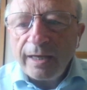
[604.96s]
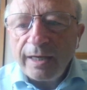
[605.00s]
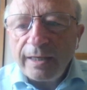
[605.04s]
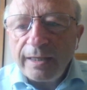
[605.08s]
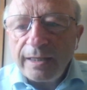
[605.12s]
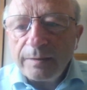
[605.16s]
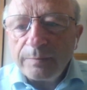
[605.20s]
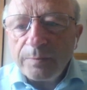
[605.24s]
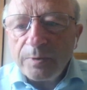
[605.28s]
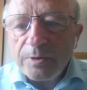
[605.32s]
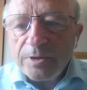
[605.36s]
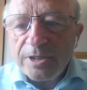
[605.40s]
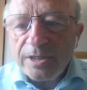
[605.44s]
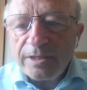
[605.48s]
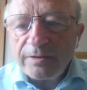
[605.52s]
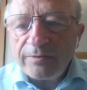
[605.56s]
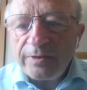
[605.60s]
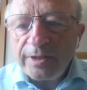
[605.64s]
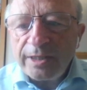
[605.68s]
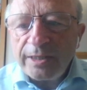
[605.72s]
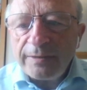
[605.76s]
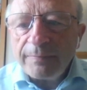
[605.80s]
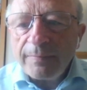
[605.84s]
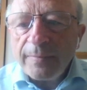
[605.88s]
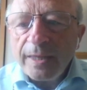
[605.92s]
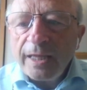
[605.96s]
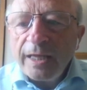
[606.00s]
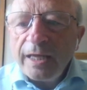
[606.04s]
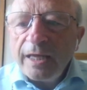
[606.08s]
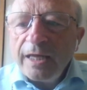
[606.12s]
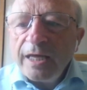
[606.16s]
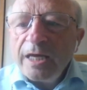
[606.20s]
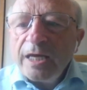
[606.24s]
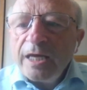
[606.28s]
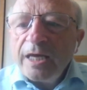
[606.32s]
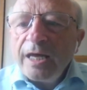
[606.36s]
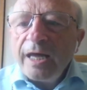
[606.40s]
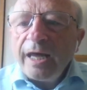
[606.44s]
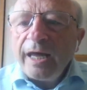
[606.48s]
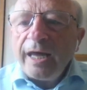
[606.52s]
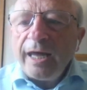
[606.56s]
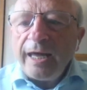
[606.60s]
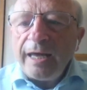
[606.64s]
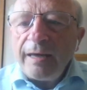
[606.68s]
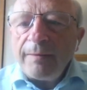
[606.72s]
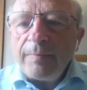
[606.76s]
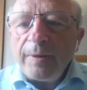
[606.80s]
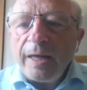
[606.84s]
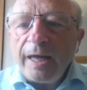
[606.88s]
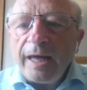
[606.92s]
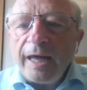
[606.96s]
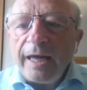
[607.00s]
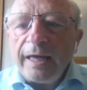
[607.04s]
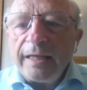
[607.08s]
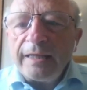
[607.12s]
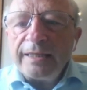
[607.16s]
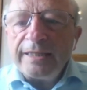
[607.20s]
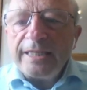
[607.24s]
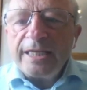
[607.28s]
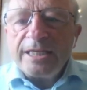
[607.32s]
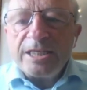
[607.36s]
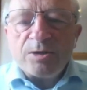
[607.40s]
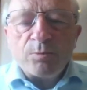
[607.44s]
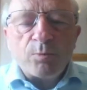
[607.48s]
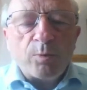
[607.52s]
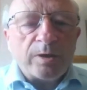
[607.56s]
and impulsivity. This